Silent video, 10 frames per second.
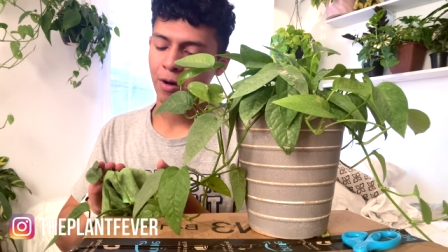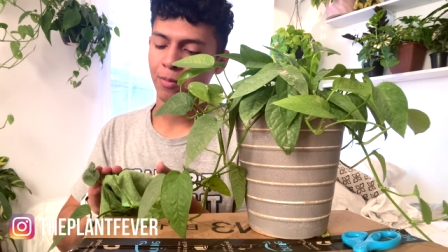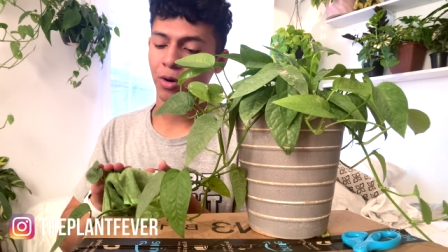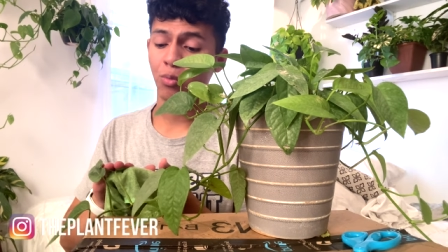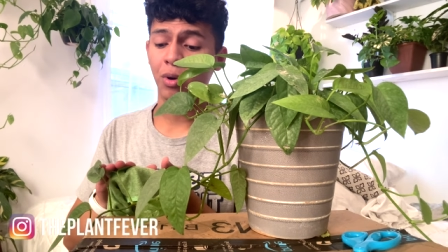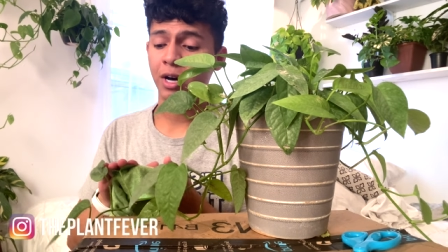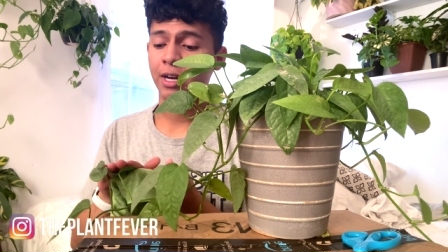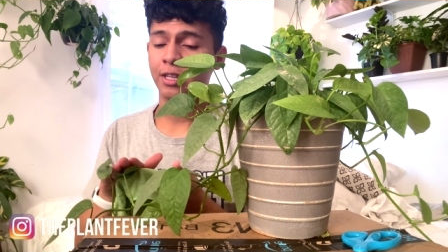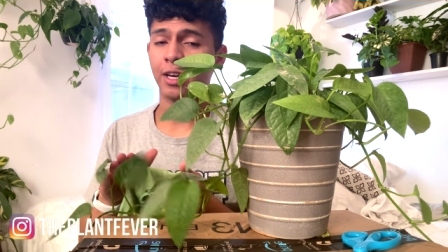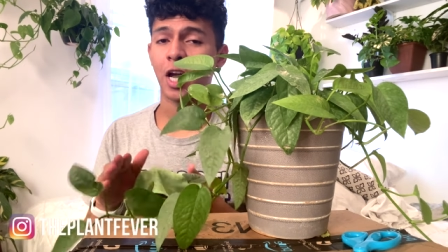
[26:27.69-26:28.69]
But
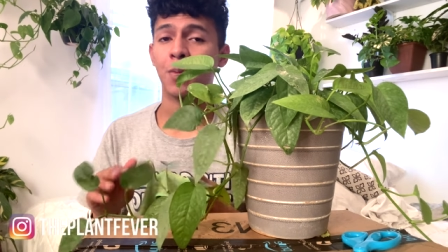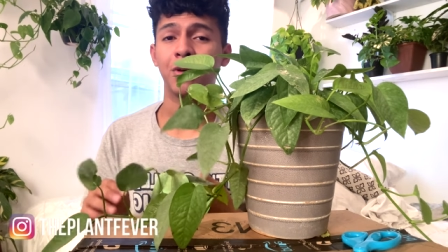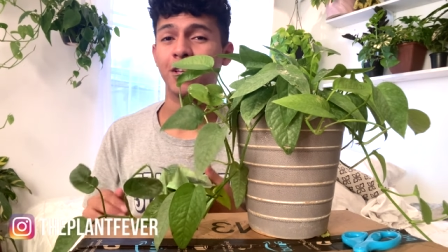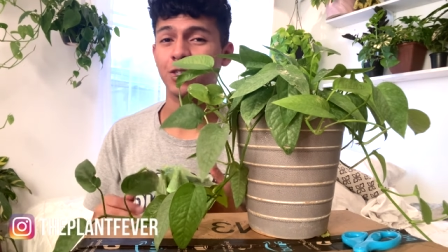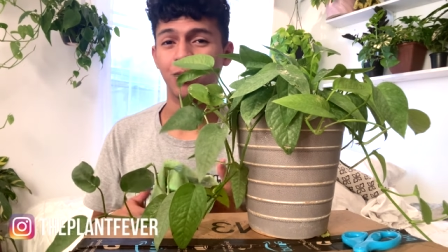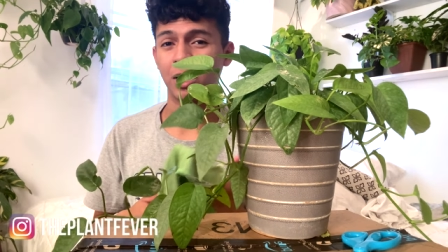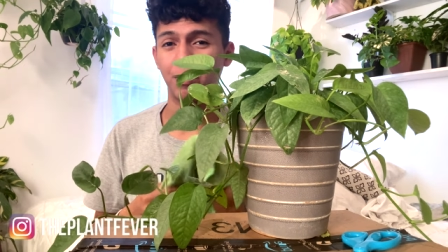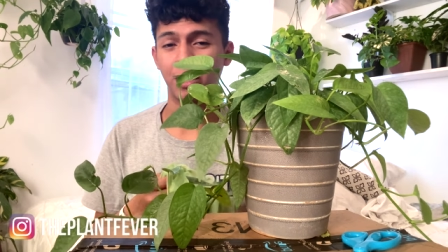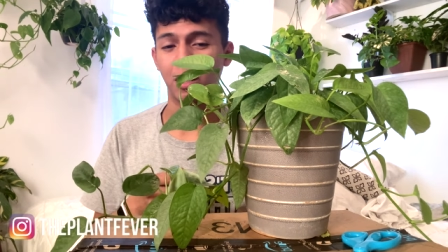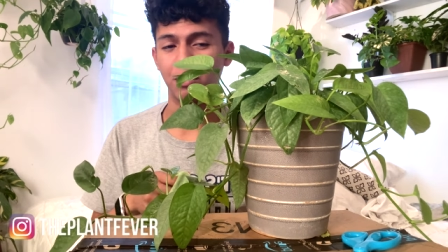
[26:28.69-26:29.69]
one, the camera doesn't really
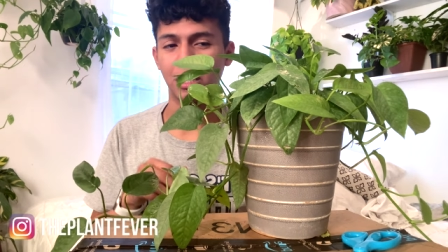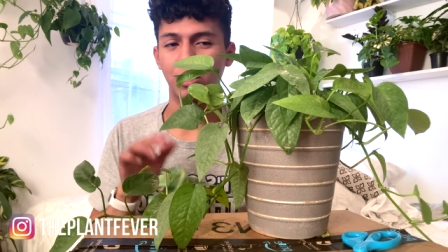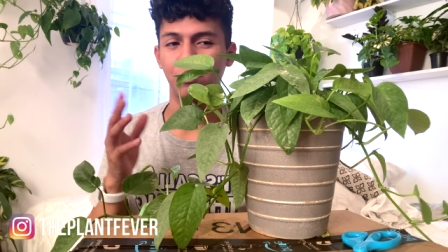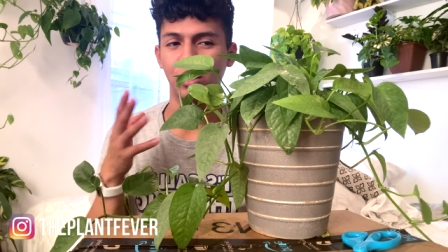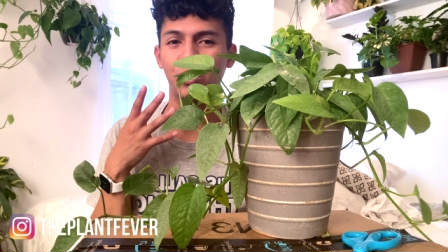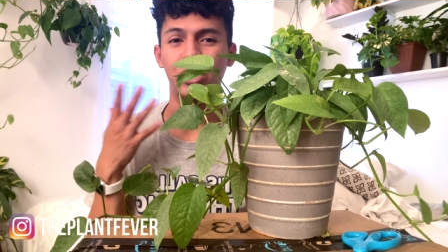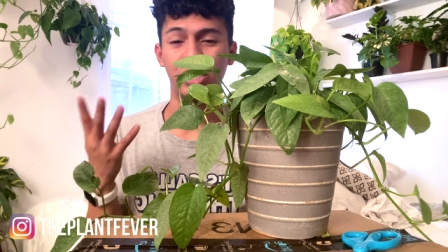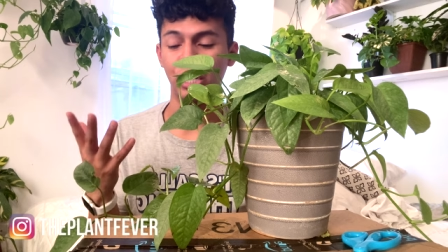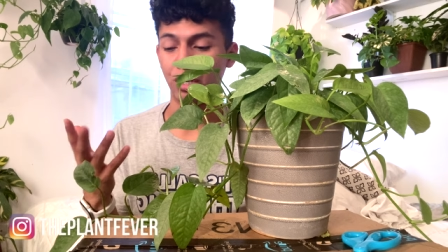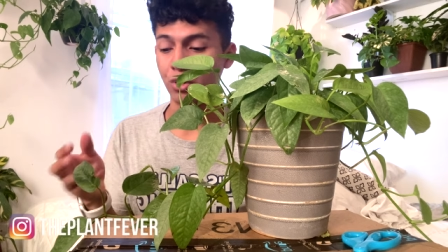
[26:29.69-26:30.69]
pick up like the blue
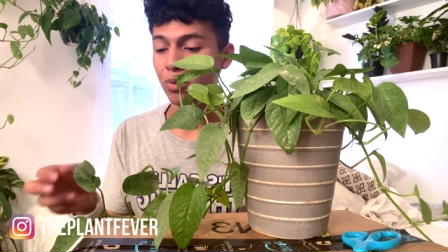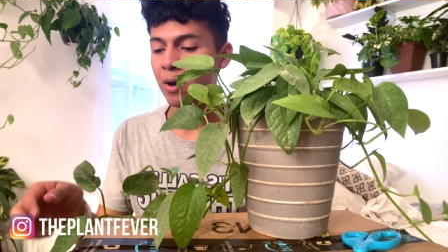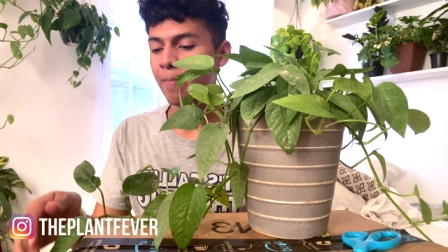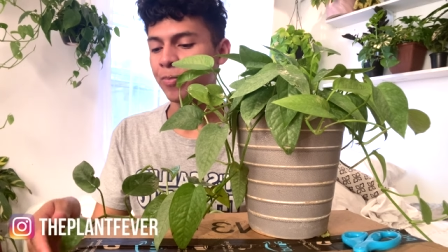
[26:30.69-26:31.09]
hue.